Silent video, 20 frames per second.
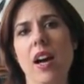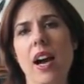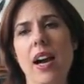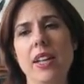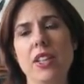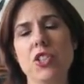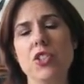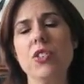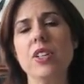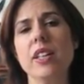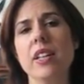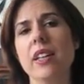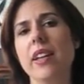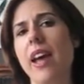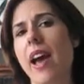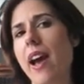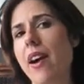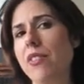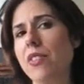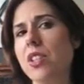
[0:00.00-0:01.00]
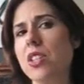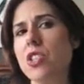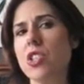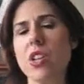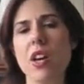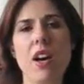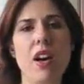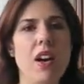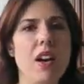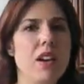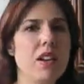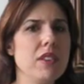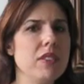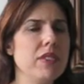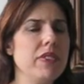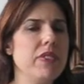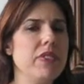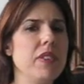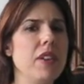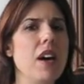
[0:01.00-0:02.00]
I treat an average
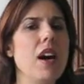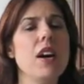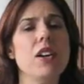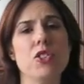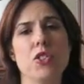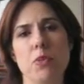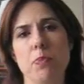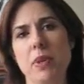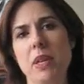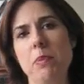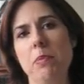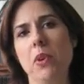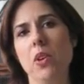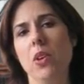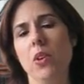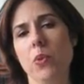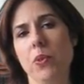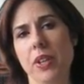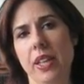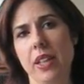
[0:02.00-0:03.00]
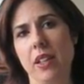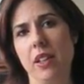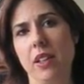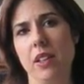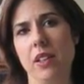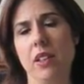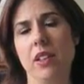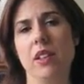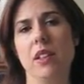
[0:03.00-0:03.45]
of 100 people a week.